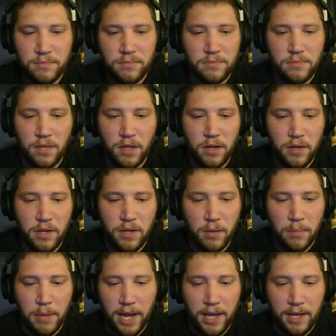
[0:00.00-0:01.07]
you know, in your
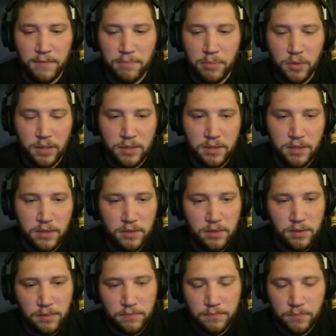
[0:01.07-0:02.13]
bank of points to
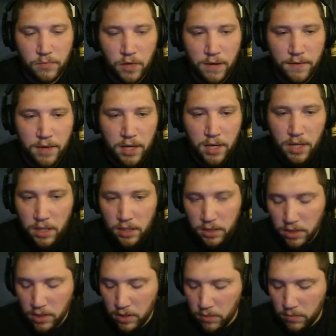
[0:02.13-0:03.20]
use. Whatever.
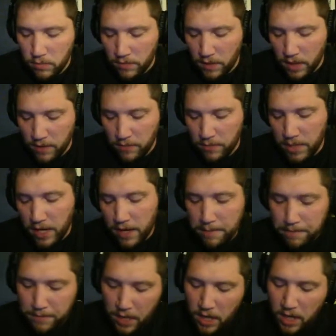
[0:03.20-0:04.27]
So moving on from that,
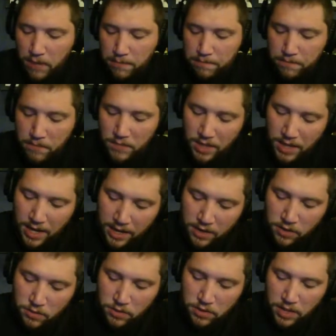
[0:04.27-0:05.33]
I
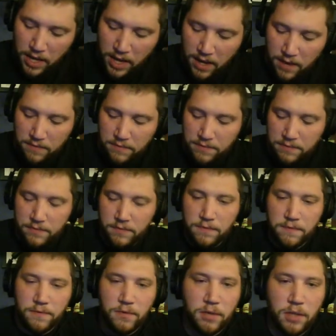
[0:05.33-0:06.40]
used to have
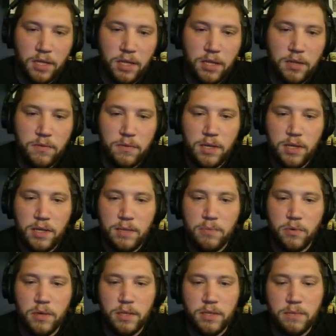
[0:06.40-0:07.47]
fully 3
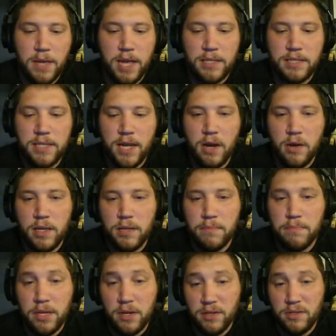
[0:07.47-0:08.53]
points maxed out in
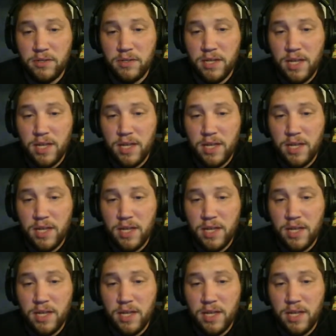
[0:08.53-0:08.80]
Pierce.